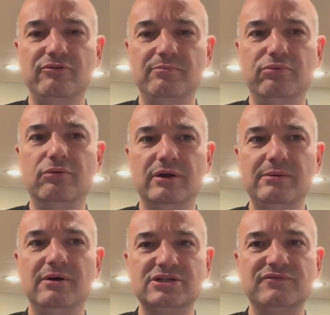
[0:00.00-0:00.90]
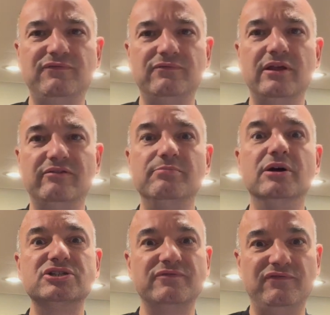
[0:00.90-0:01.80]
pretty much as
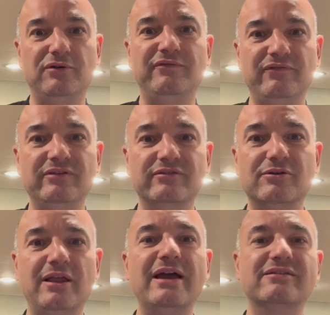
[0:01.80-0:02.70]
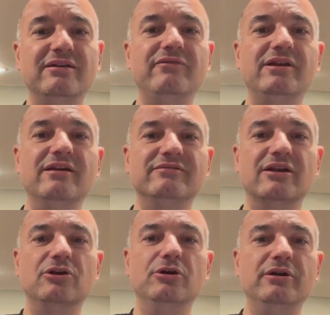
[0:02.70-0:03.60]
much full physical activity as I
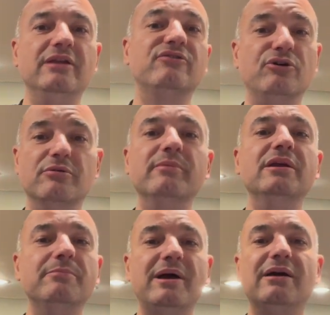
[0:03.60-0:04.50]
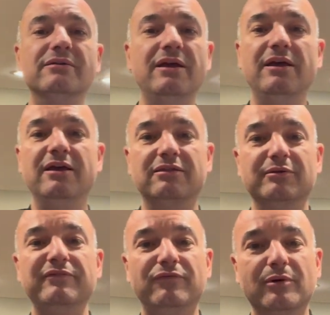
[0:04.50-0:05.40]
could. It took me about
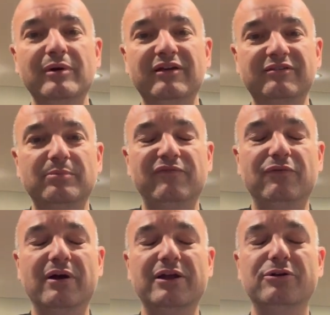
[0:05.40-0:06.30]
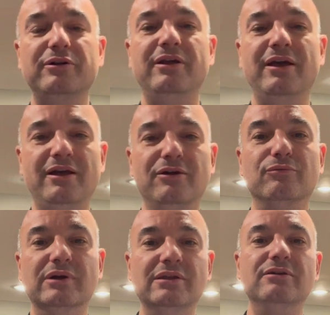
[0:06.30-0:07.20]
3-4 weeks before I could
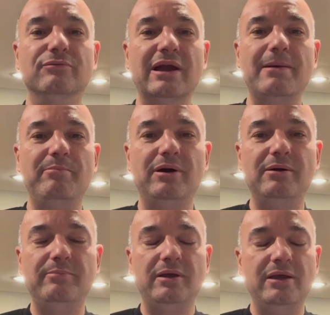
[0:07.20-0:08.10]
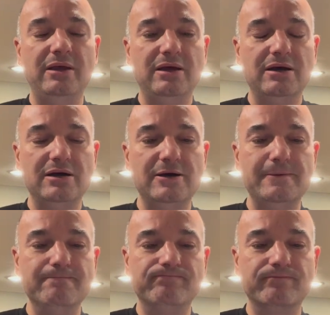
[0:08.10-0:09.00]
really ramp up.
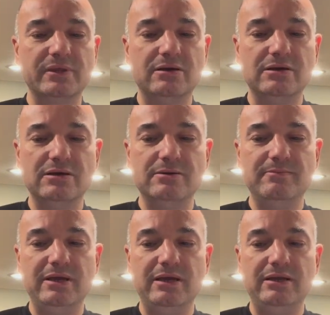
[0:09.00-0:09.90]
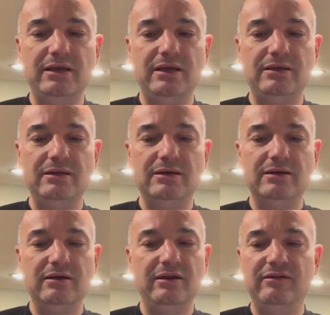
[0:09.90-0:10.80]

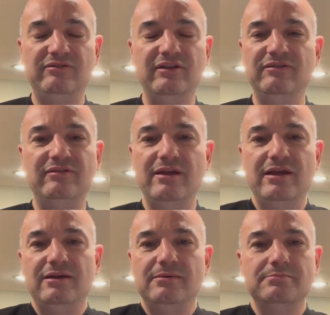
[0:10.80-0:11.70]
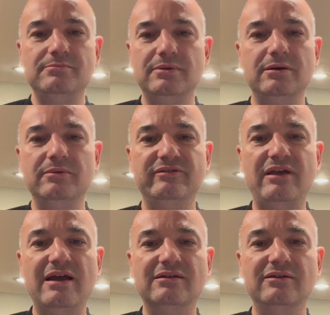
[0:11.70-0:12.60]
And since then, I'm as
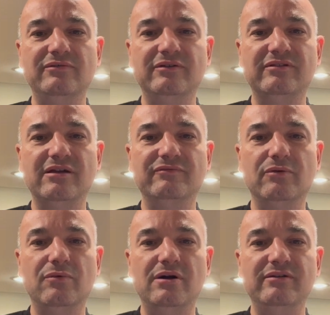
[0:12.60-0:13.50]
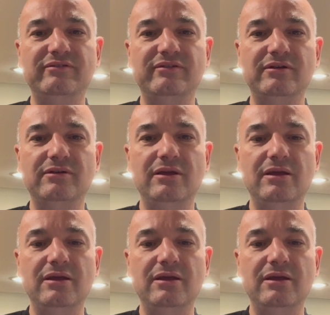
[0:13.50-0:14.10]
active as I ever was, and